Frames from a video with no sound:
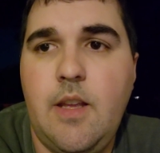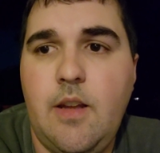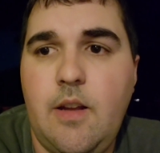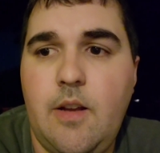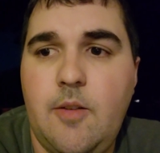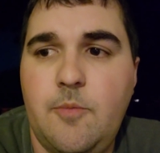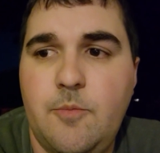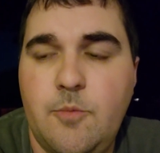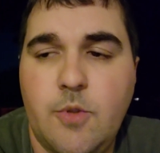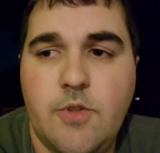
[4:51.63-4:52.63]
um,
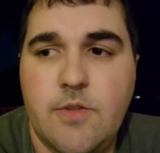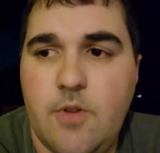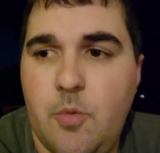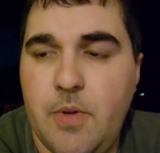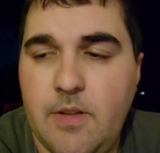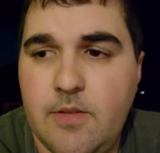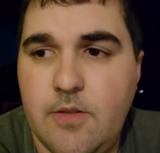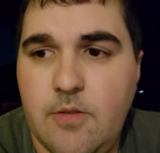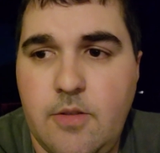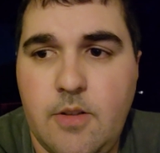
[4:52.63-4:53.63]
we're just hoping
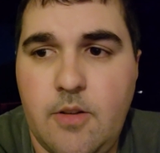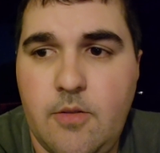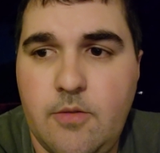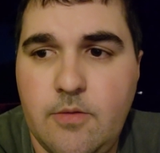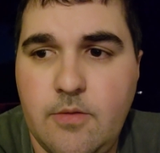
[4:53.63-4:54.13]
to you know